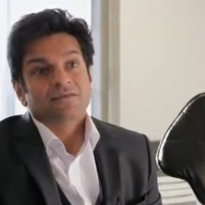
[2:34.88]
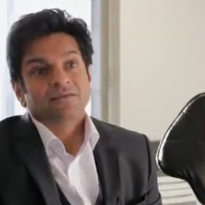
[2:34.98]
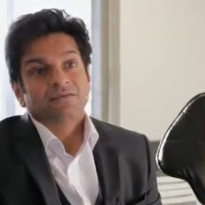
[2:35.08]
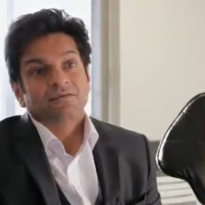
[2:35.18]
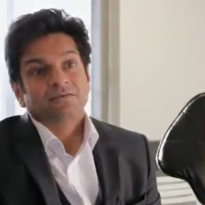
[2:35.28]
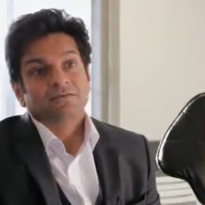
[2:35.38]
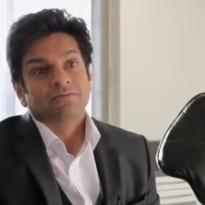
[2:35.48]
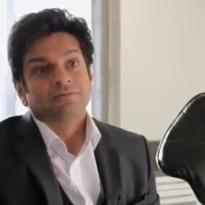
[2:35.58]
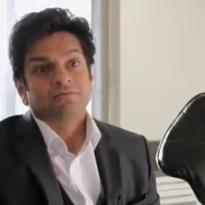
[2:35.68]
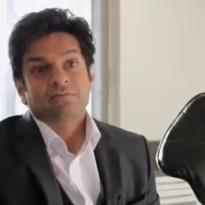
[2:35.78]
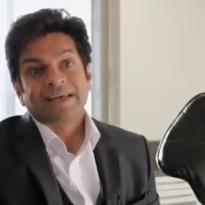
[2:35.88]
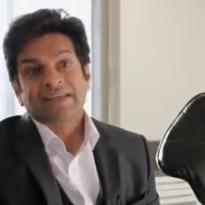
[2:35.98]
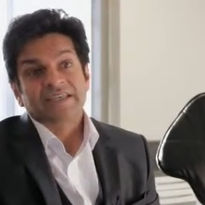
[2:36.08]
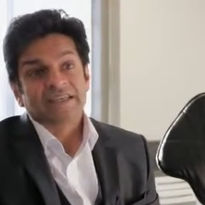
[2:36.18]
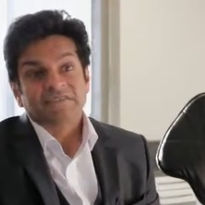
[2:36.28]
to
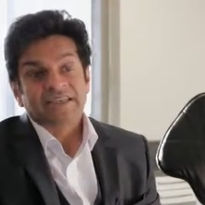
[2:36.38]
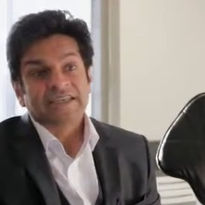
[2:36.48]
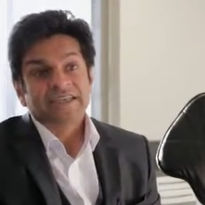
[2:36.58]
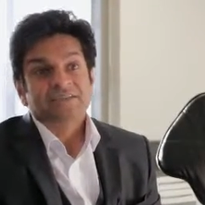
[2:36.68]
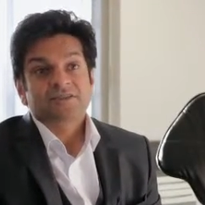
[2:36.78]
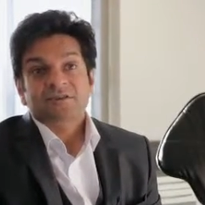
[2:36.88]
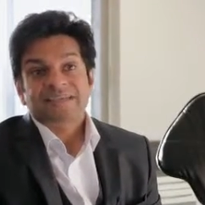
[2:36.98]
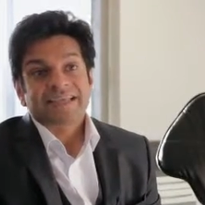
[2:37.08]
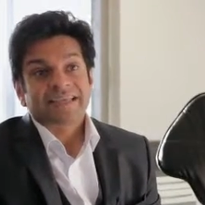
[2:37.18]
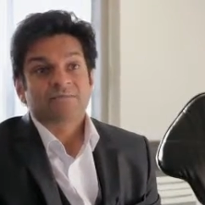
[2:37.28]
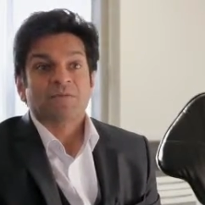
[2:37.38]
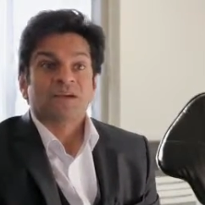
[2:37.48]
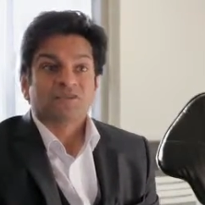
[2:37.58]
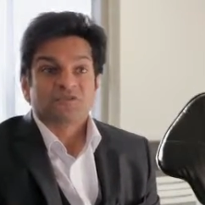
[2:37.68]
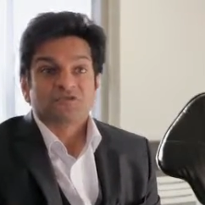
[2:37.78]
play DVDs so it can take their
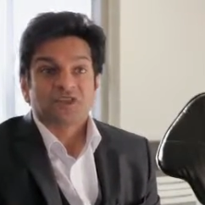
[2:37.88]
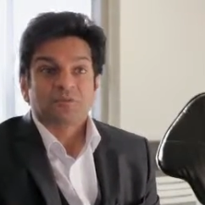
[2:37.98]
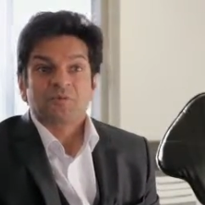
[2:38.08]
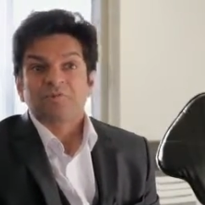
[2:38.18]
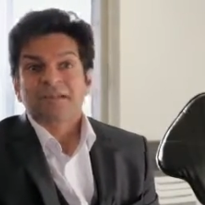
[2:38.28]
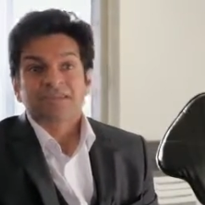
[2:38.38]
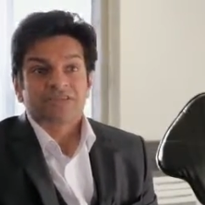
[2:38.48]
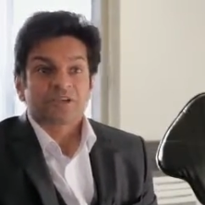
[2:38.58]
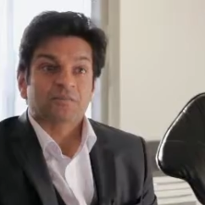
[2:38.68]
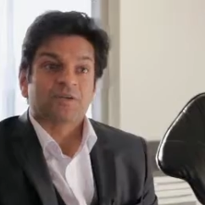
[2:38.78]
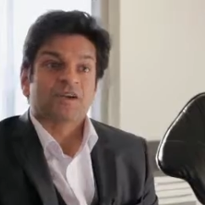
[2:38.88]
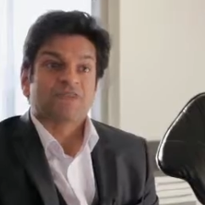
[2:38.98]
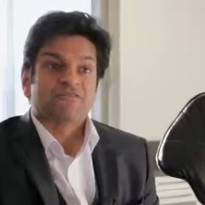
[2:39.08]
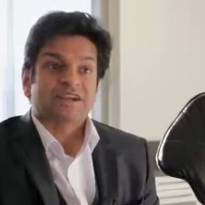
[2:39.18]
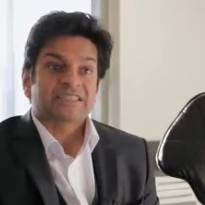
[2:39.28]
mind off the treatment and make the treatment
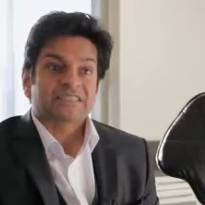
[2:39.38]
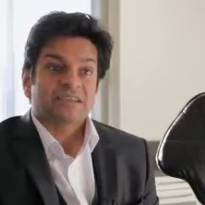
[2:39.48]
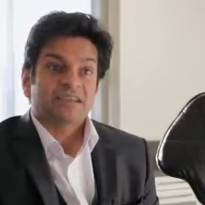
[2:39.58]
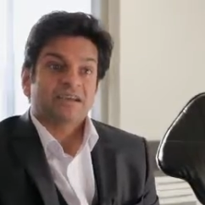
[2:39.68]
go faster.